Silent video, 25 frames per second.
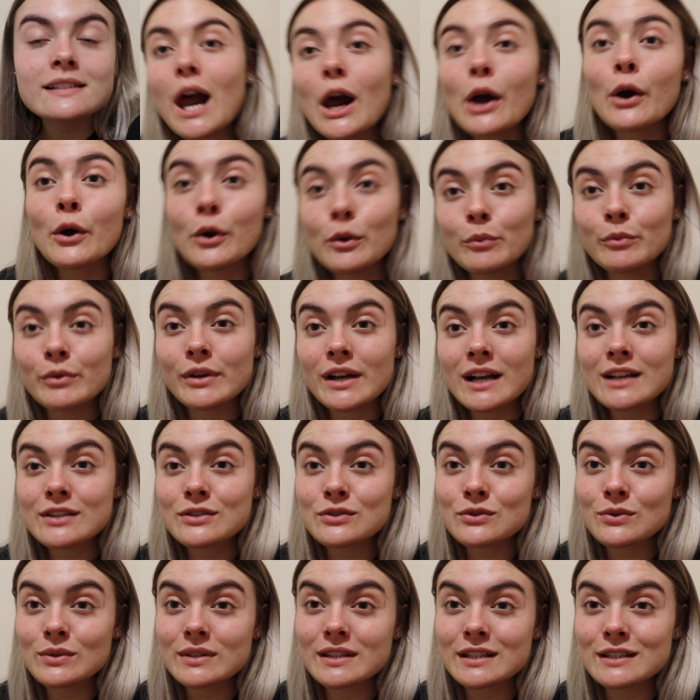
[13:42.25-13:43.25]
I hope you guys
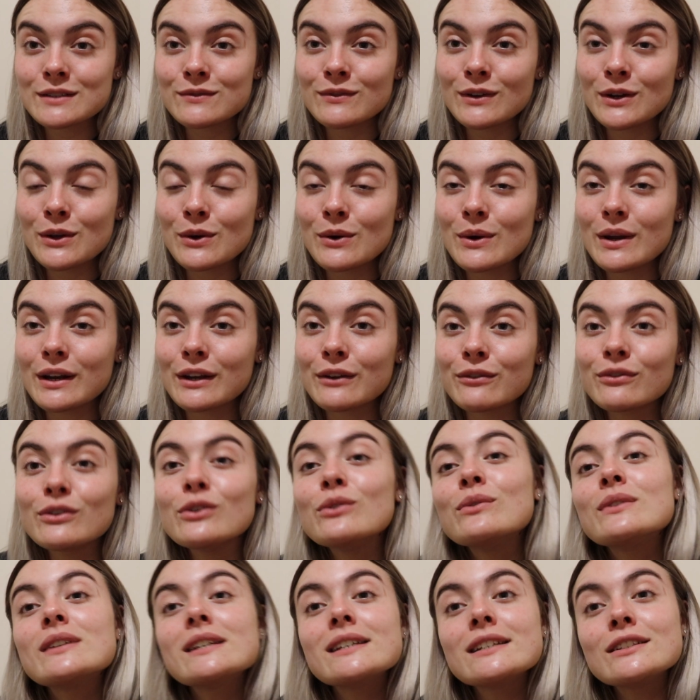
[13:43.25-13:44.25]
enjoyed this video, and if you
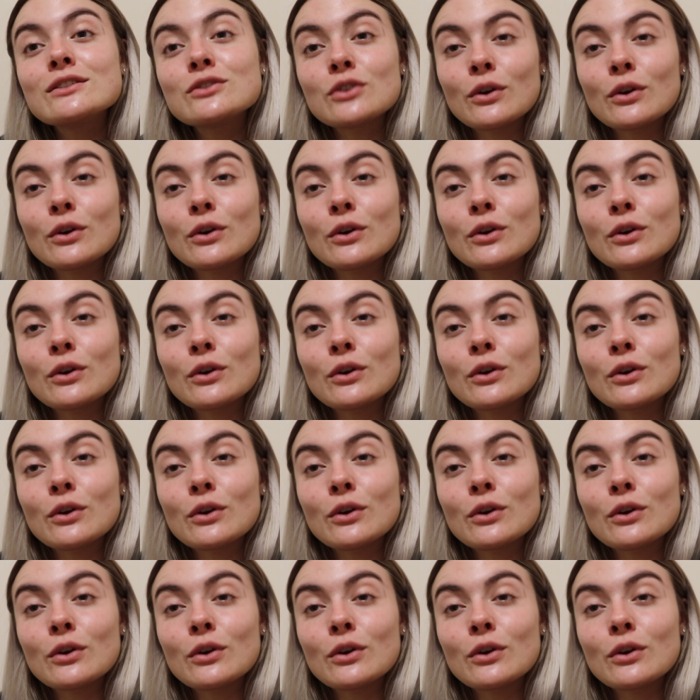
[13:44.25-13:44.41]
did,